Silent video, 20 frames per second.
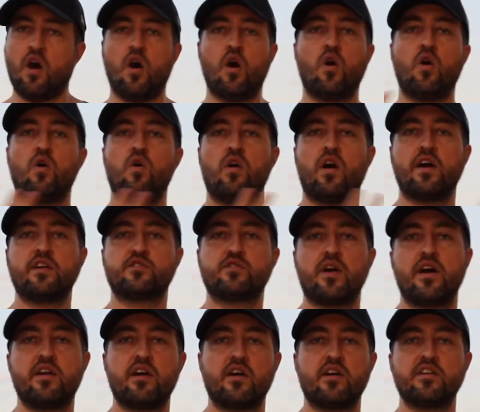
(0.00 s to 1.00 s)
oh, I
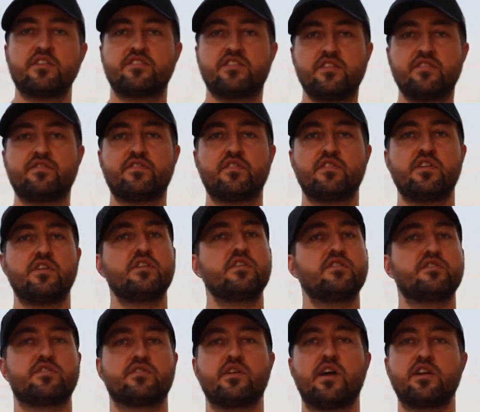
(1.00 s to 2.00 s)
tried RSD for
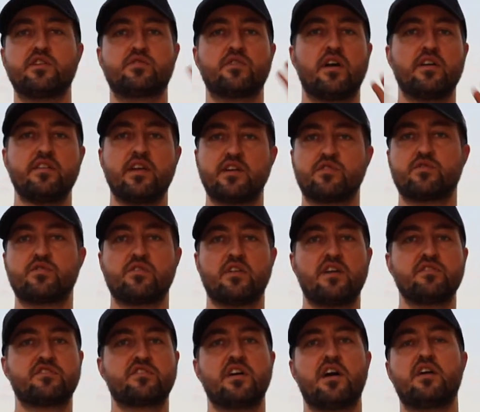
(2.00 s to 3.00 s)
years, or I tried natural
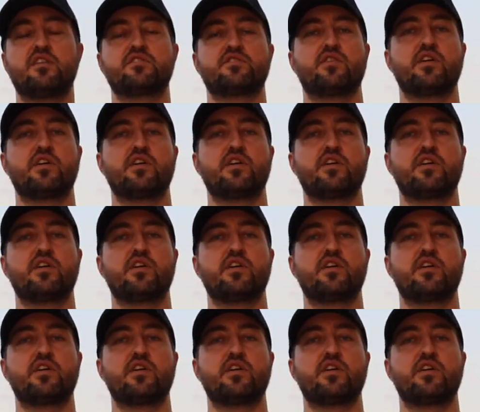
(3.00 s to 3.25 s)
lifestyles,